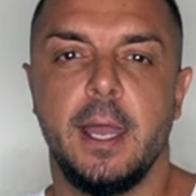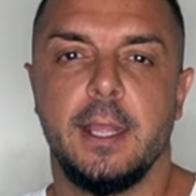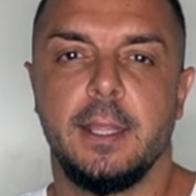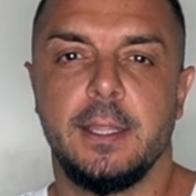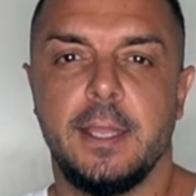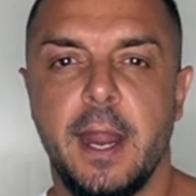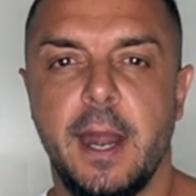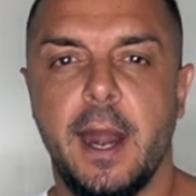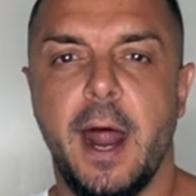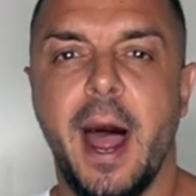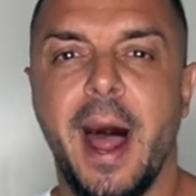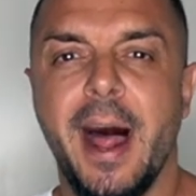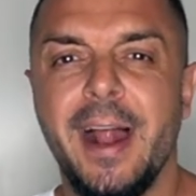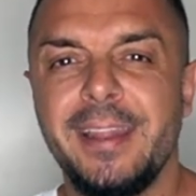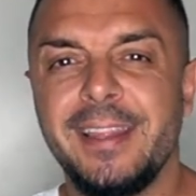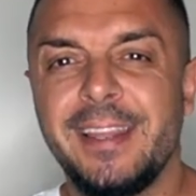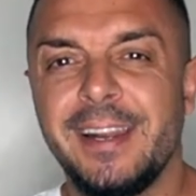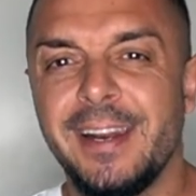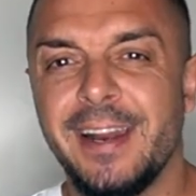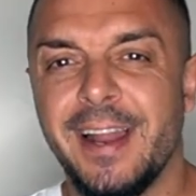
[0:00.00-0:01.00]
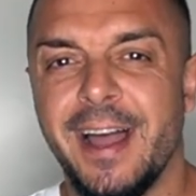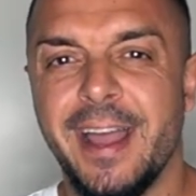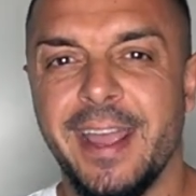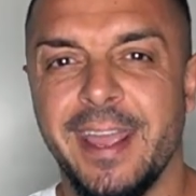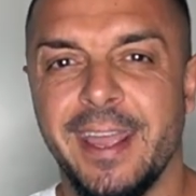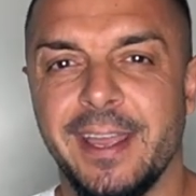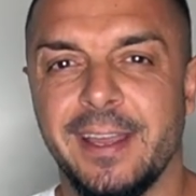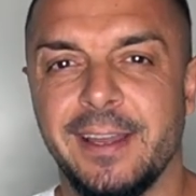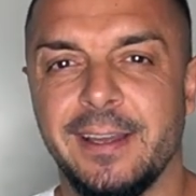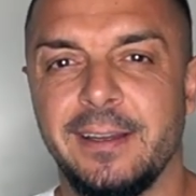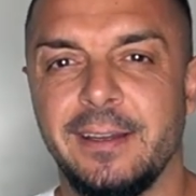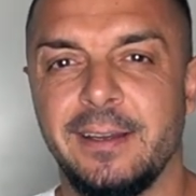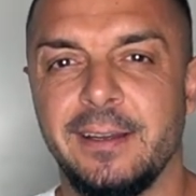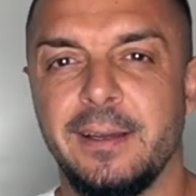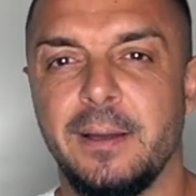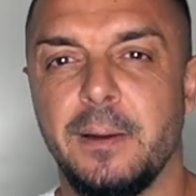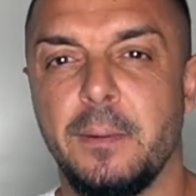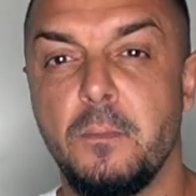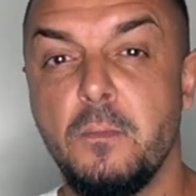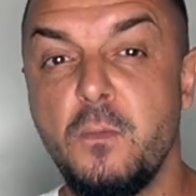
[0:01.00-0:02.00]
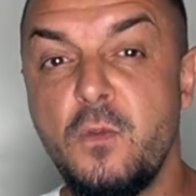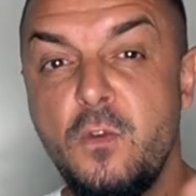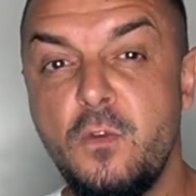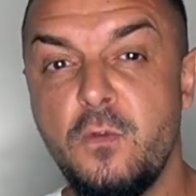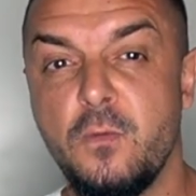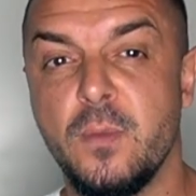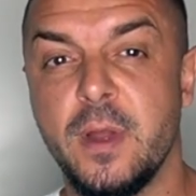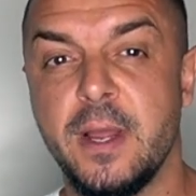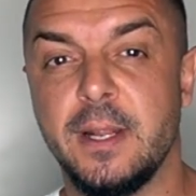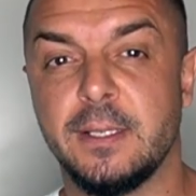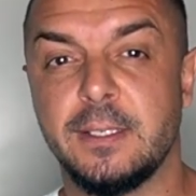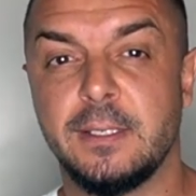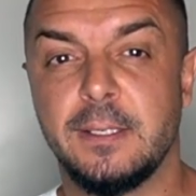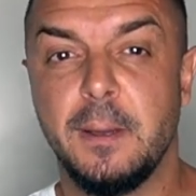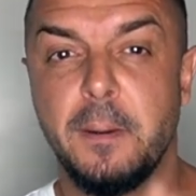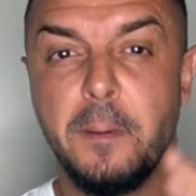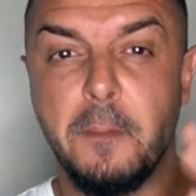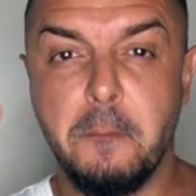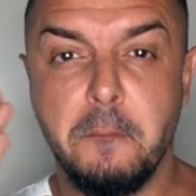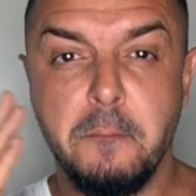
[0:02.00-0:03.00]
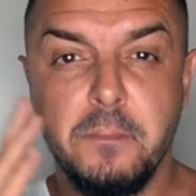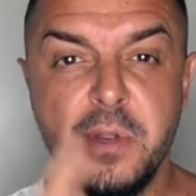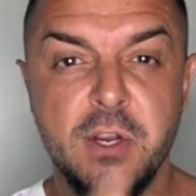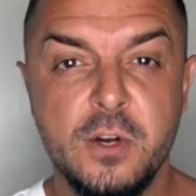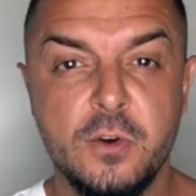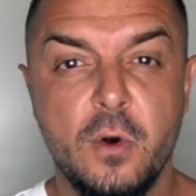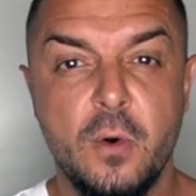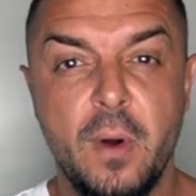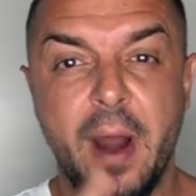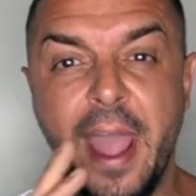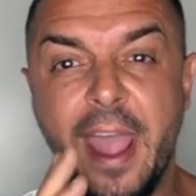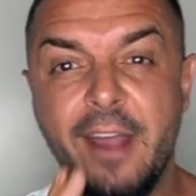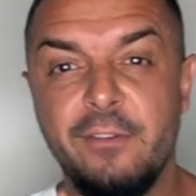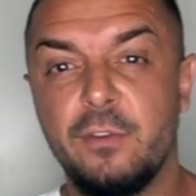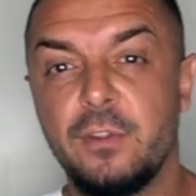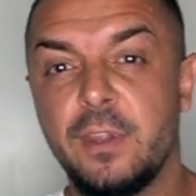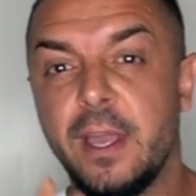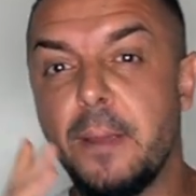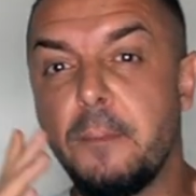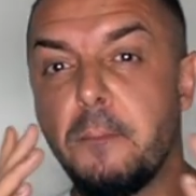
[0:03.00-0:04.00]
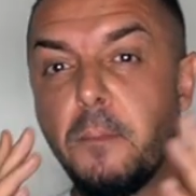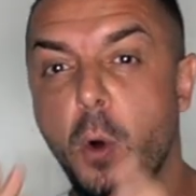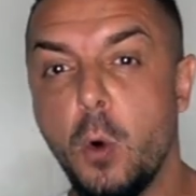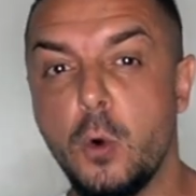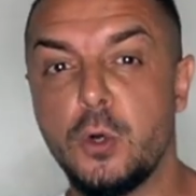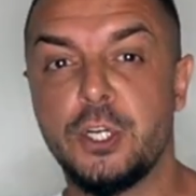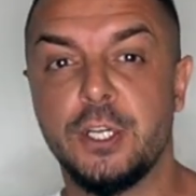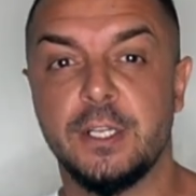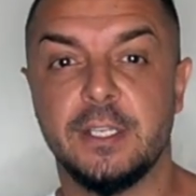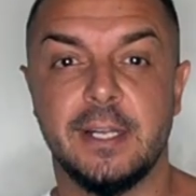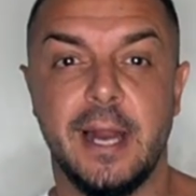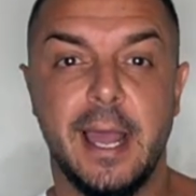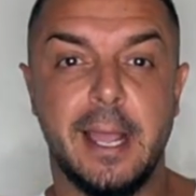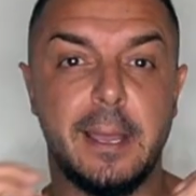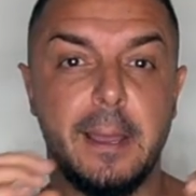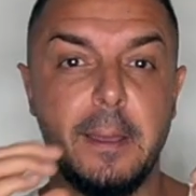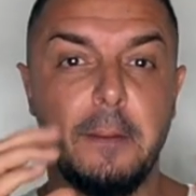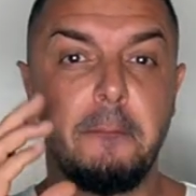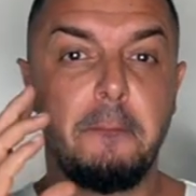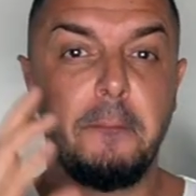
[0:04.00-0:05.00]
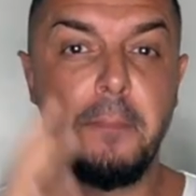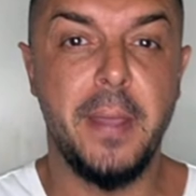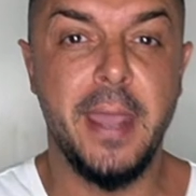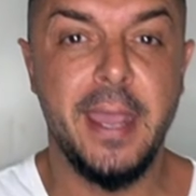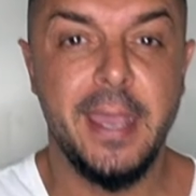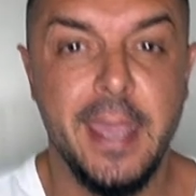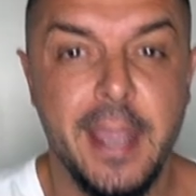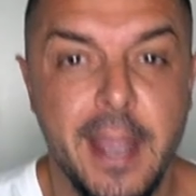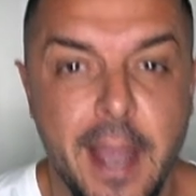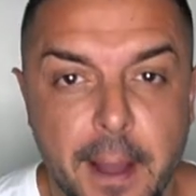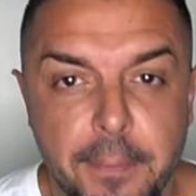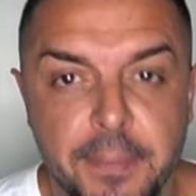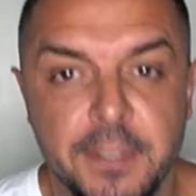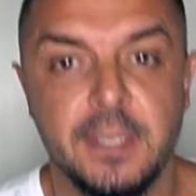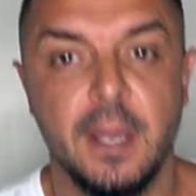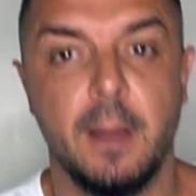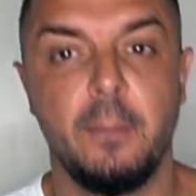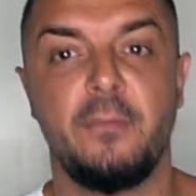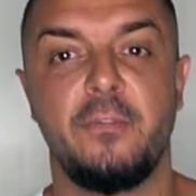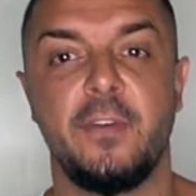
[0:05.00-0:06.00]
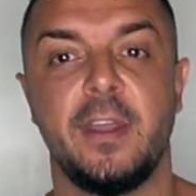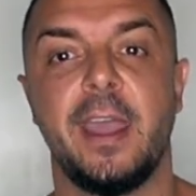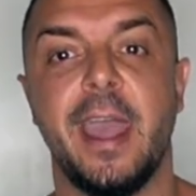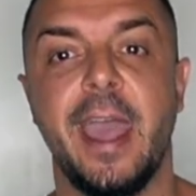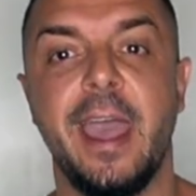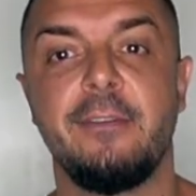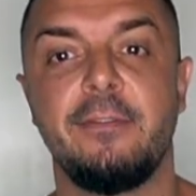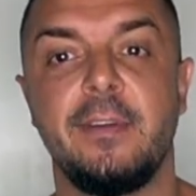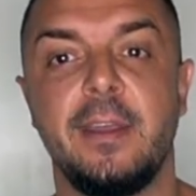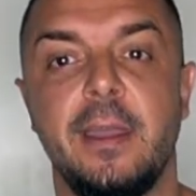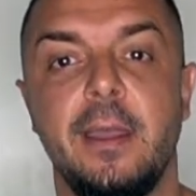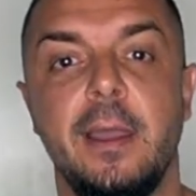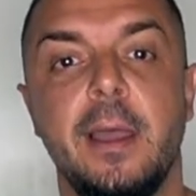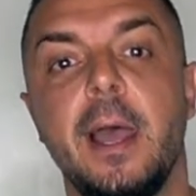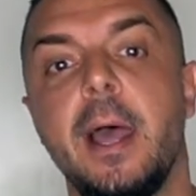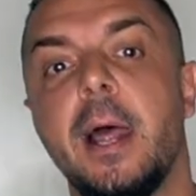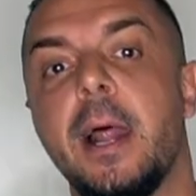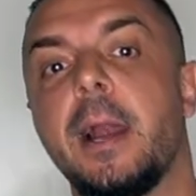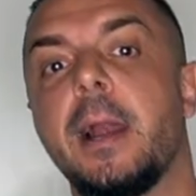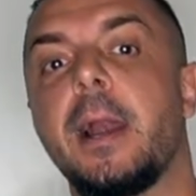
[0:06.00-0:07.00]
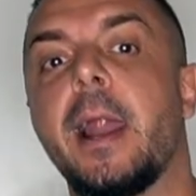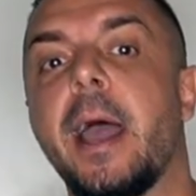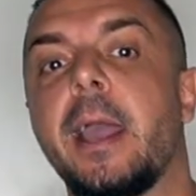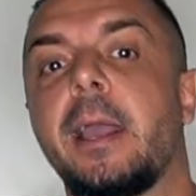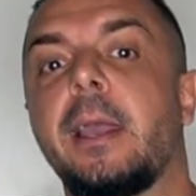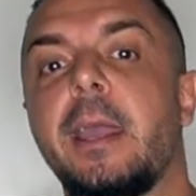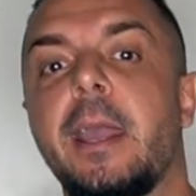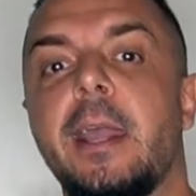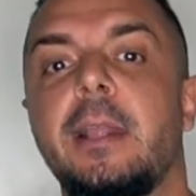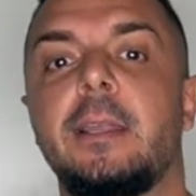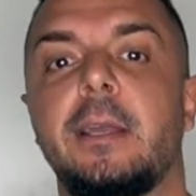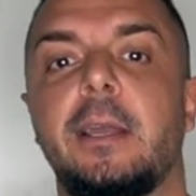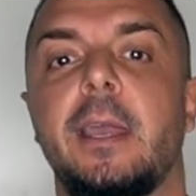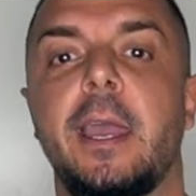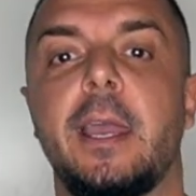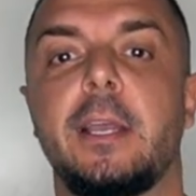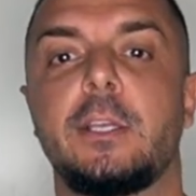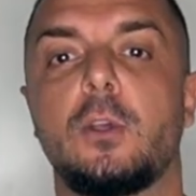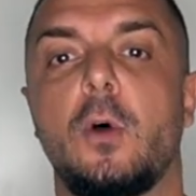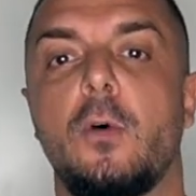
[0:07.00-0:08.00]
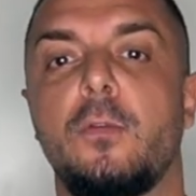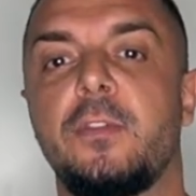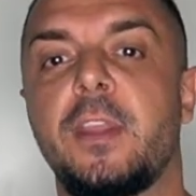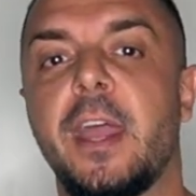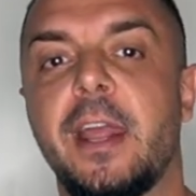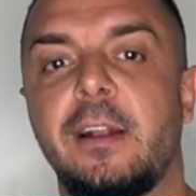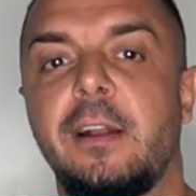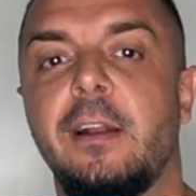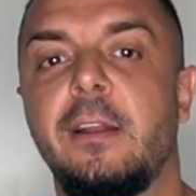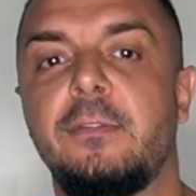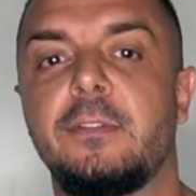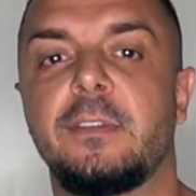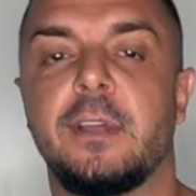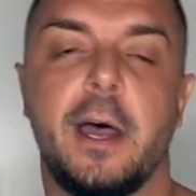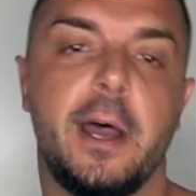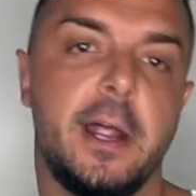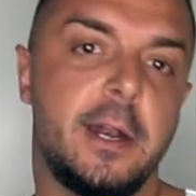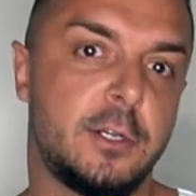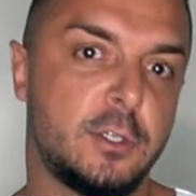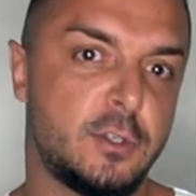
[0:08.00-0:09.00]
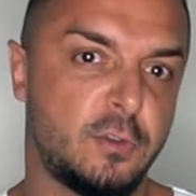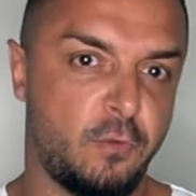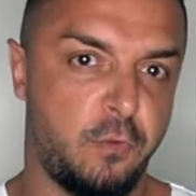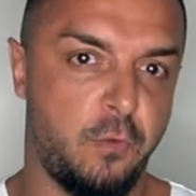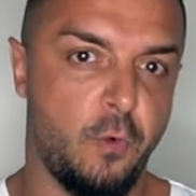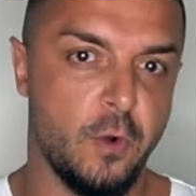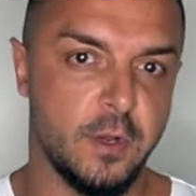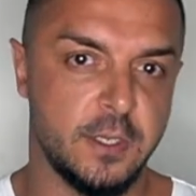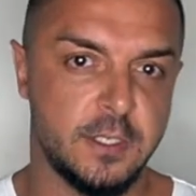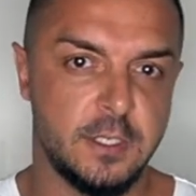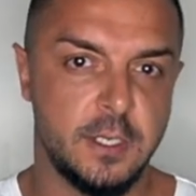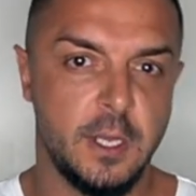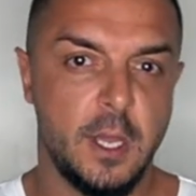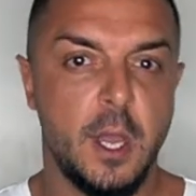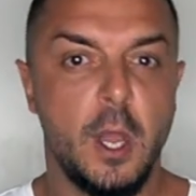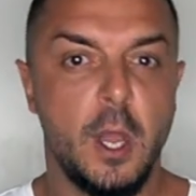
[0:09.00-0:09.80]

Their underlying movements mirror everyday motions like picking up something heavy, like in the case of deadlifts and squats,